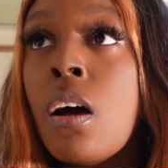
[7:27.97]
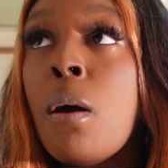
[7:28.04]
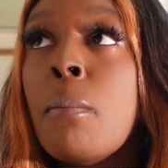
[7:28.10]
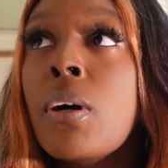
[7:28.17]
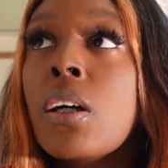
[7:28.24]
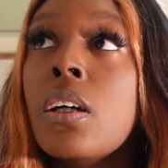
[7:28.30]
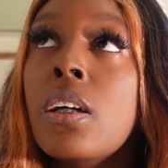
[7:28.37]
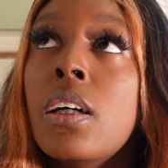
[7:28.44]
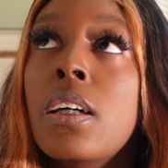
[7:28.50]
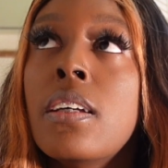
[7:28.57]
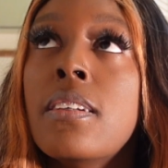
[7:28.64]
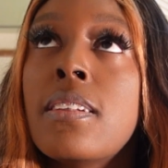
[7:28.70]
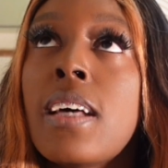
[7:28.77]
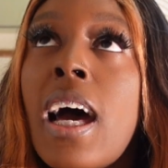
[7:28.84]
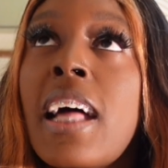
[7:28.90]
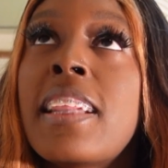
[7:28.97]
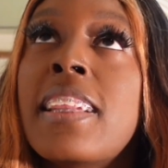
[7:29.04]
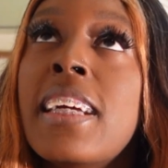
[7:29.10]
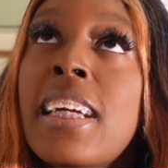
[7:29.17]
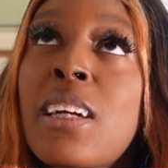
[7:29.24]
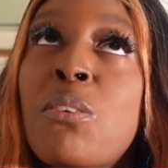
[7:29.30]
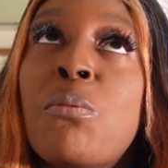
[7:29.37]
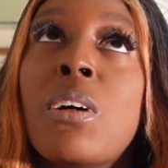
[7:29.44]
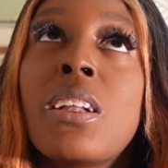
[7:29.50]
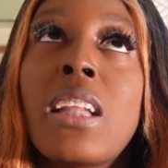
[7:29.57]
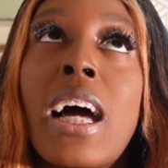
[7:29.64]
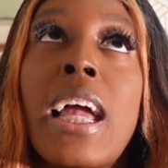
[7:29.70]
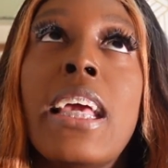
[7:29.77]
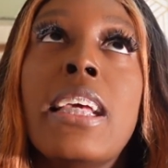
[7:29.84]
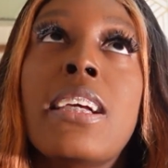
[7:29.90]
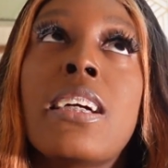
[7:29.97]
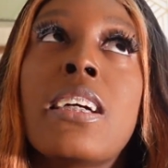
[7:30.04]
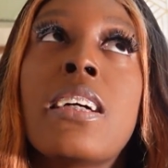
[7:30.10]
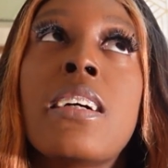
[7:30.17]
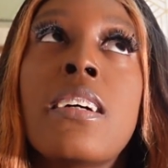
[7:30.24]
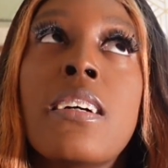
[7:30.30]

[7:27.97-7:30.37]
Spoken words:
because I think we're like,